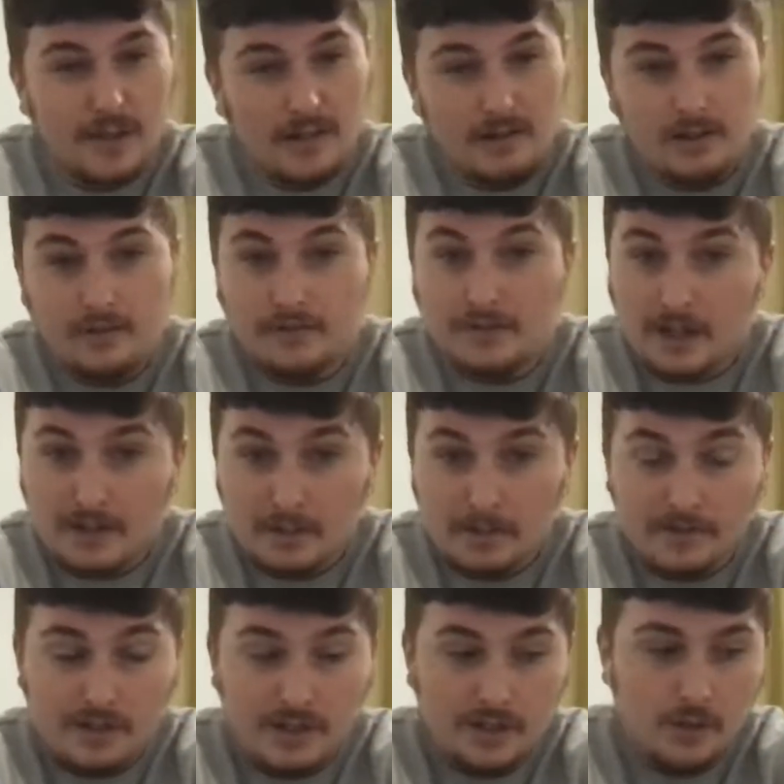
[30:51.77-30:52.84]
Very, very
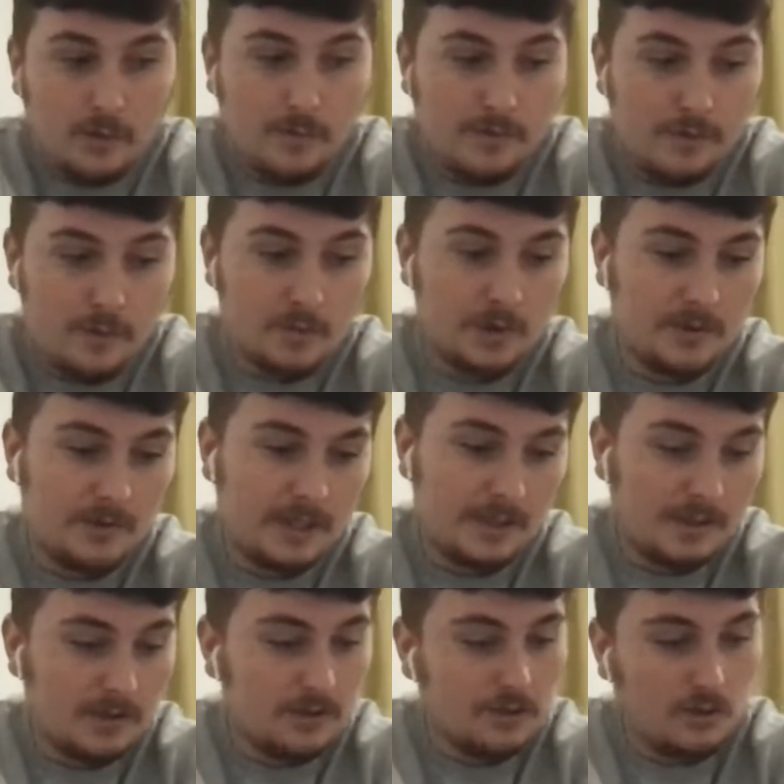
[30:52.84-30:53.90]
professional performance from
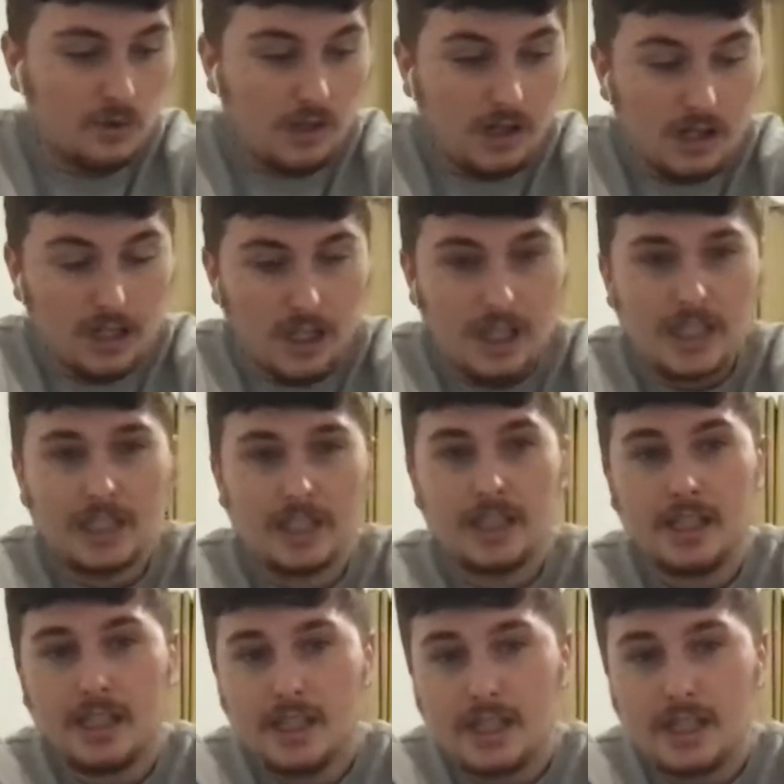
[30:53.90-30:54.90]
them. I saw the highlights.